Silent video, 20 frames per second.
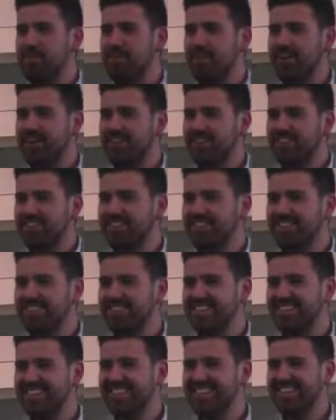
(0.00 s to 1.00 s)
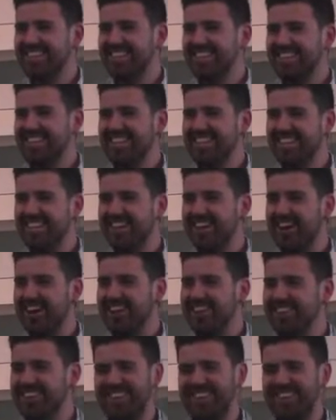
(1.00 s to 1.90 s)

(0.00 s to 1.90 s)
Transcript: better idea. No?